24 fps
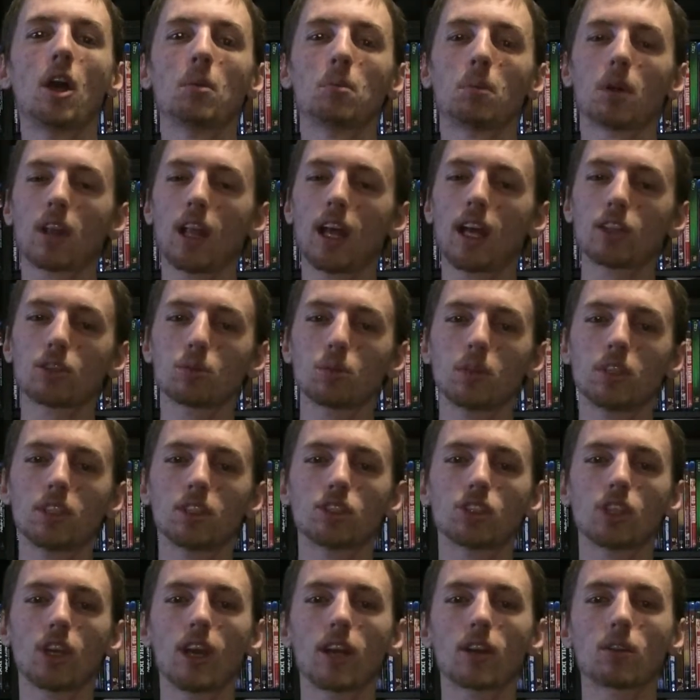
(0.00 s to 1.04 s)
But last week,
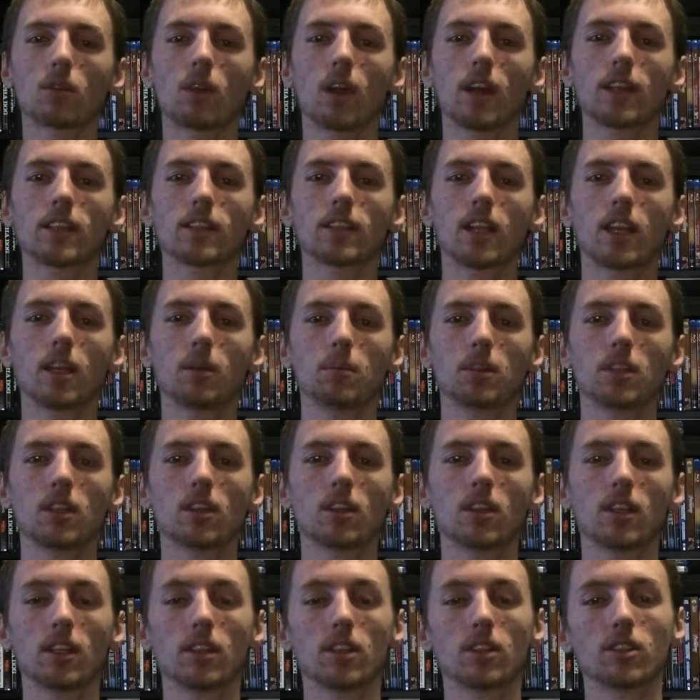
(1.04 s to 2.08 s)
Jack Ryan came into
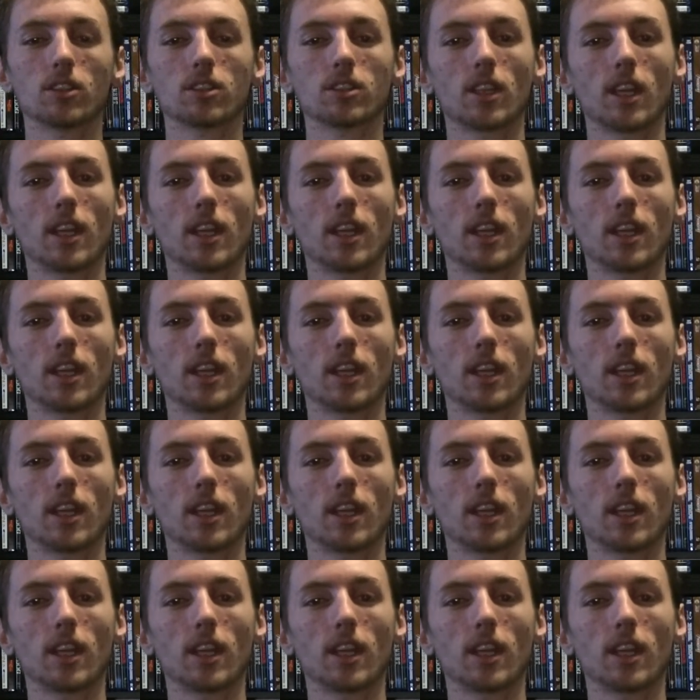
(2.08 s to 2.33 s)
theaters,